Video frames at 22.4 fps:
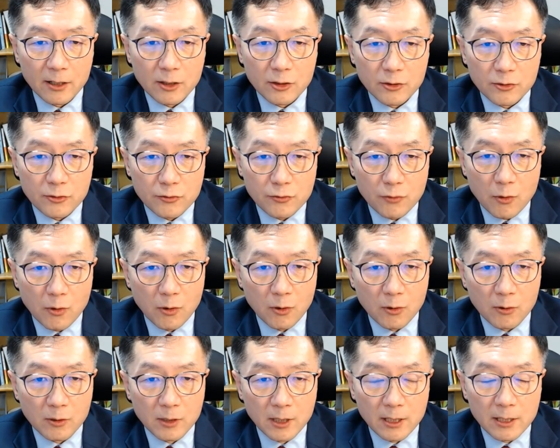
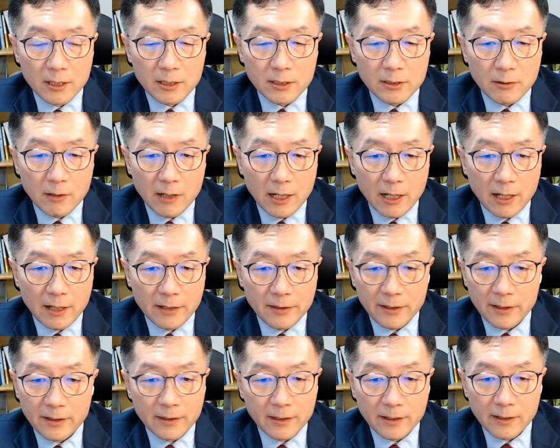control, so I, I
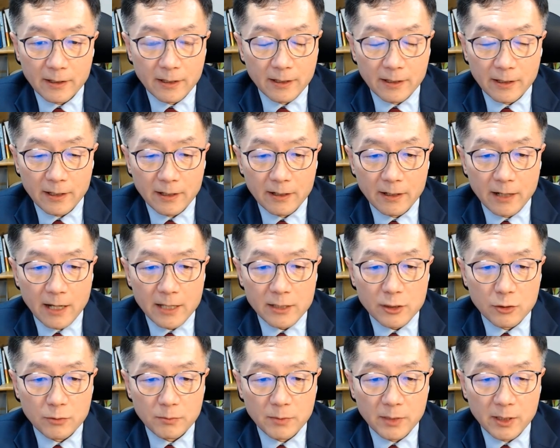think they, there has
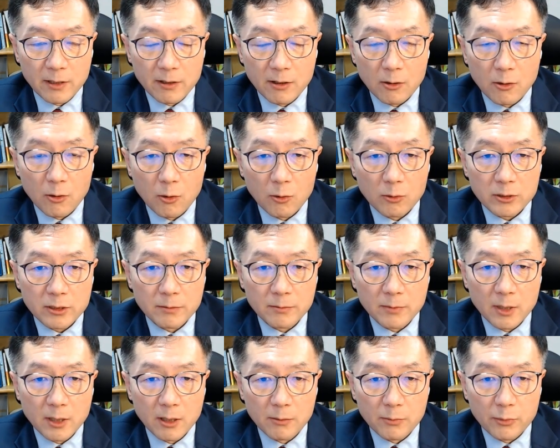to be a wholesome
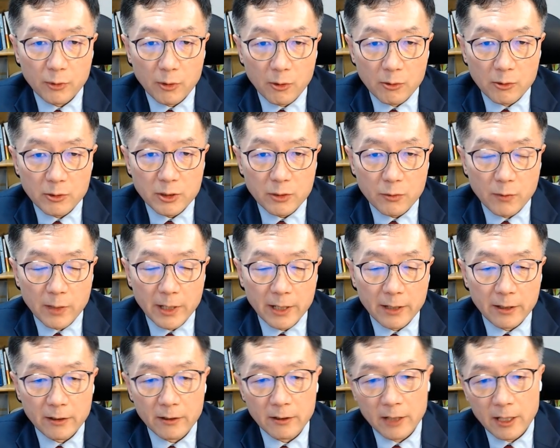approach
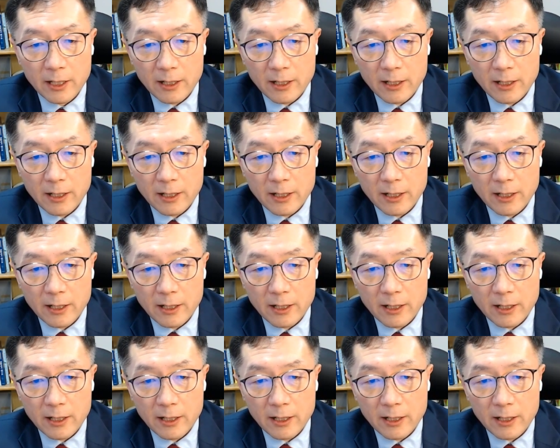where